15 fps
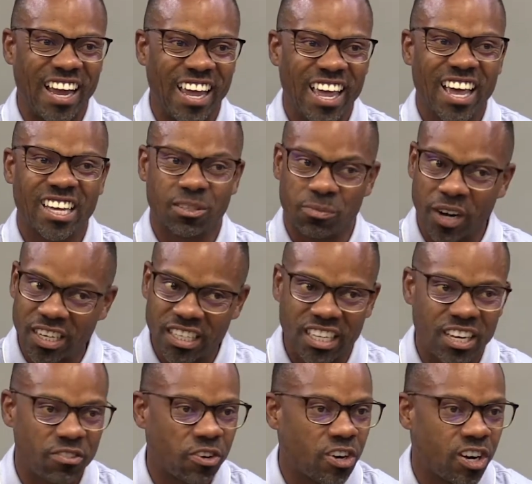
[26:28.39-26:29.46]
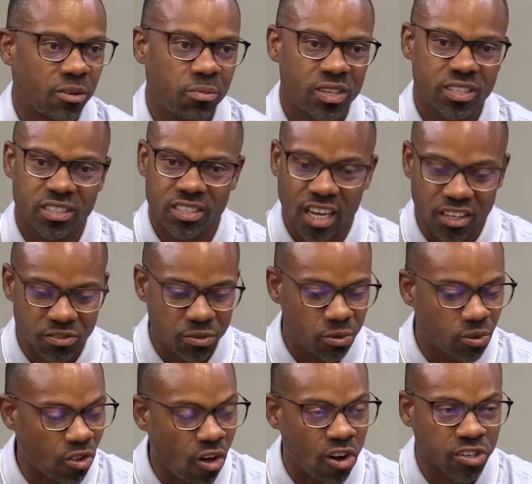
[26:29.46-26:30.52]
Mm-hmm. Especially if you're going to be
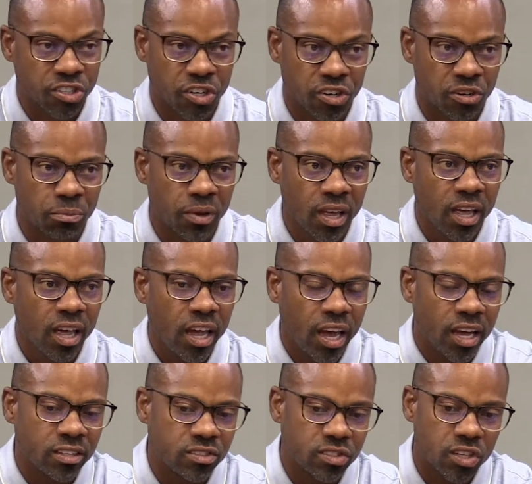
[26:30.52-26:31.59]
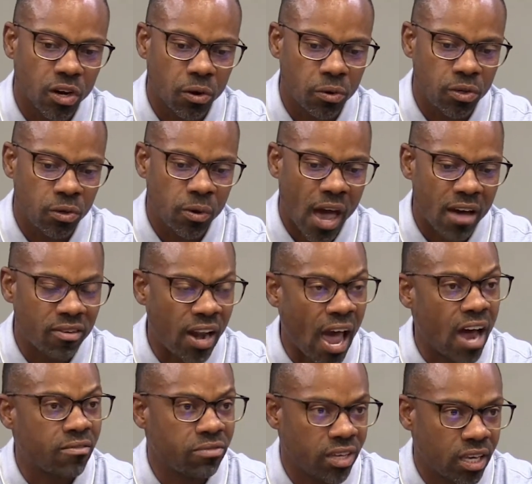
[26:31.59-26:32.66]
successful long term. And so you have an
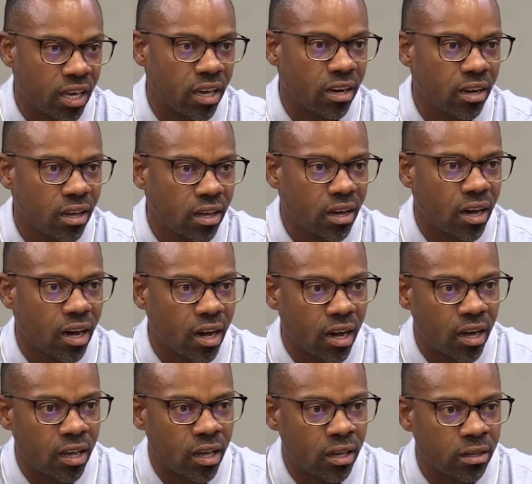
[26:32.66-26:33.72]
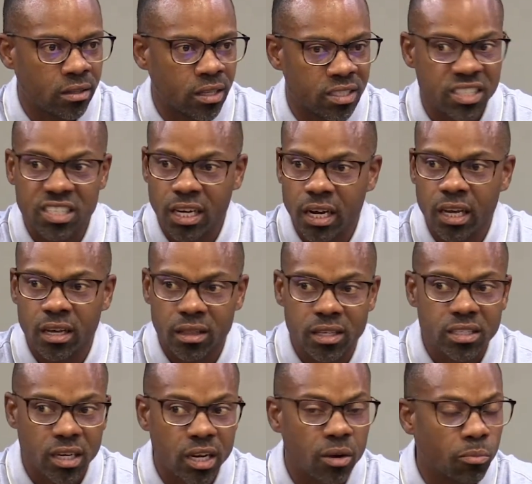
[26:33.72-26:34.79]
advocate uh, in the city and the
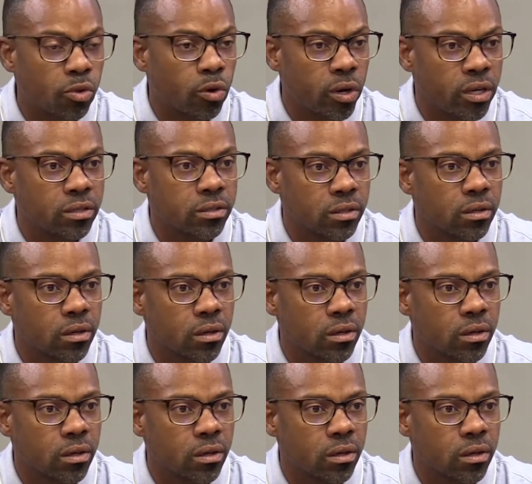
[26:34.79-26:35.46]
city employees.